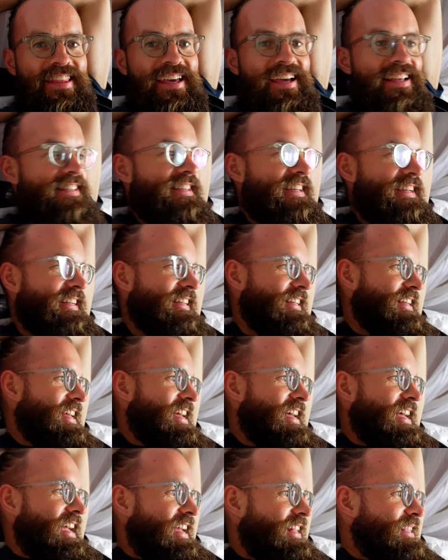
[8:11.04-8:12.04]
that
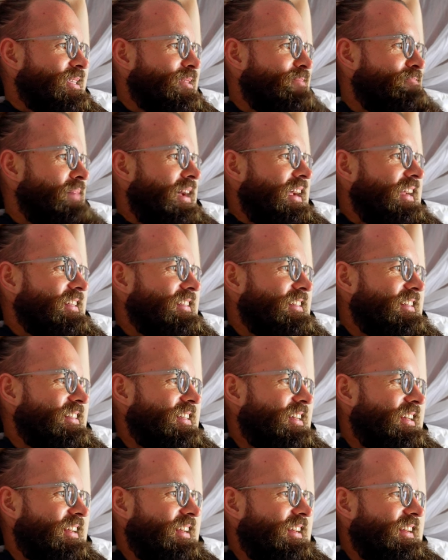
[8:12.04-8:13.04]
inspected
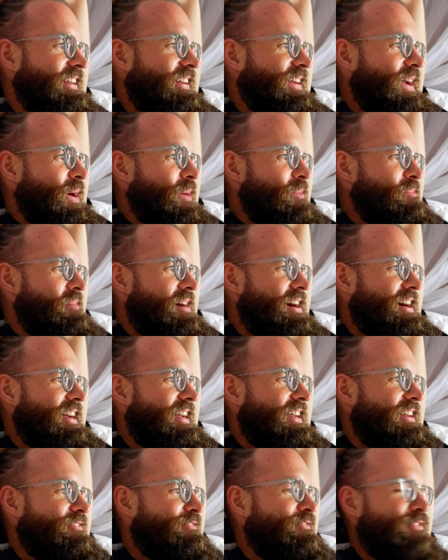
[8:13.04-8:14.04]

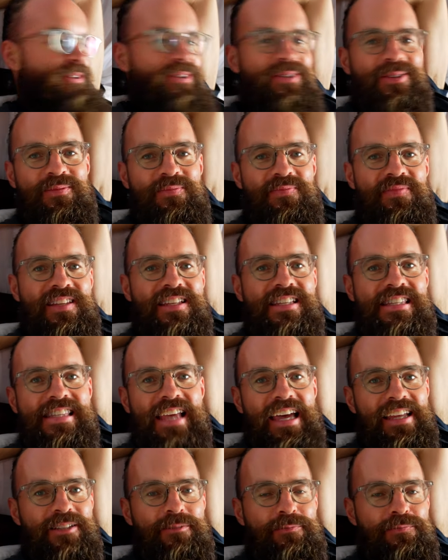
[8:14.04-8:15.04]
my foot
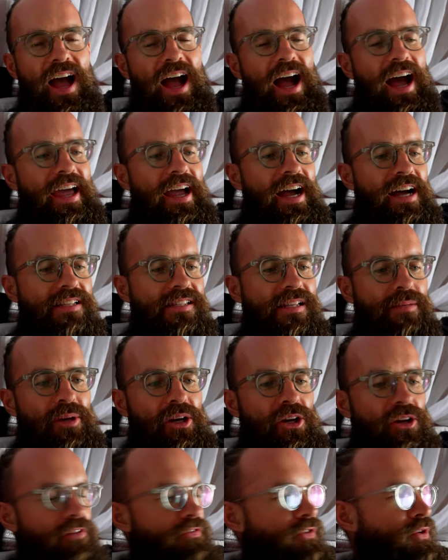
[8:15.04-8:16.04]
said. I asked him a
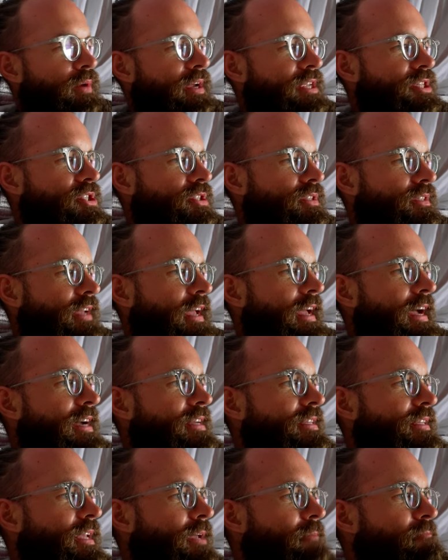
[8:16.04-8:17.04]
lot of questions. I
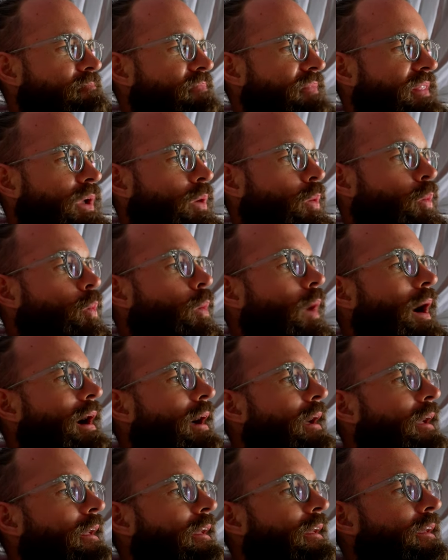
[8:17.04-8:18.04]
asked him
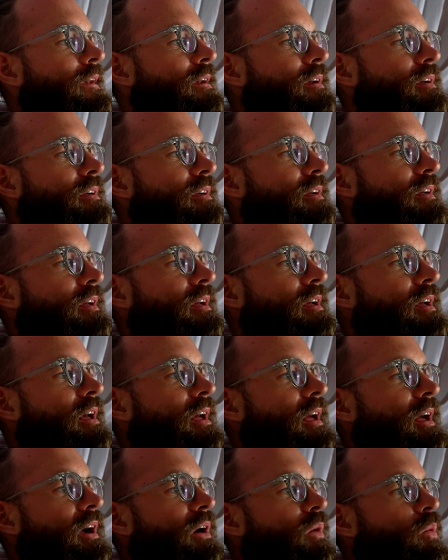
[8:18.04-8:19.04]
why
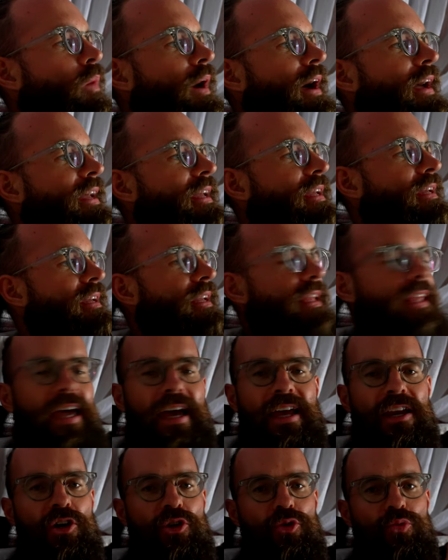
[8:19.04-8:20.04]

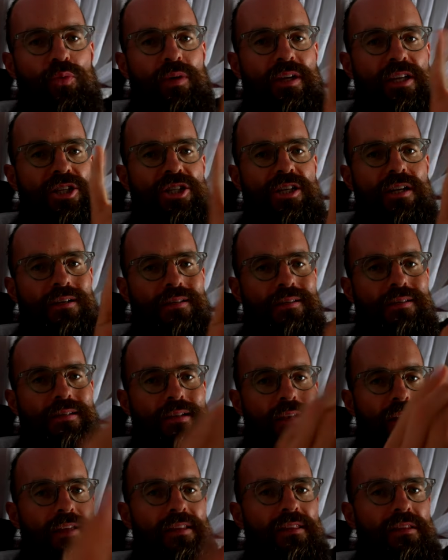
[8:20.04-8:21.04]
cannot we
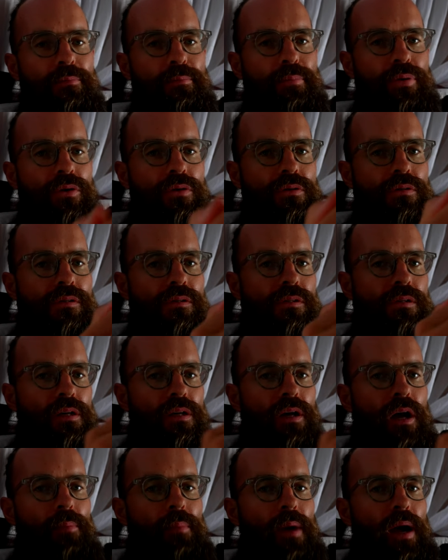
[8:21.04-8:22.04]
just let the pus
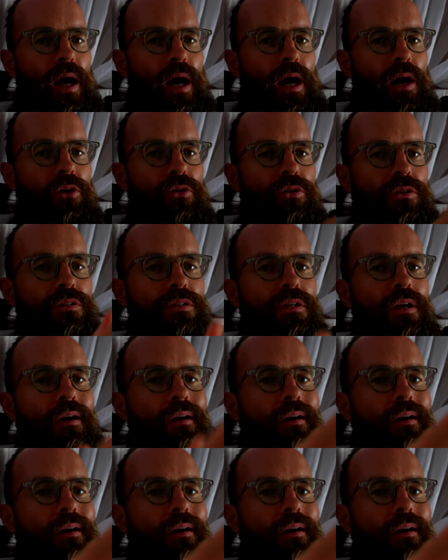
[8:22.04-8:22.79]
come out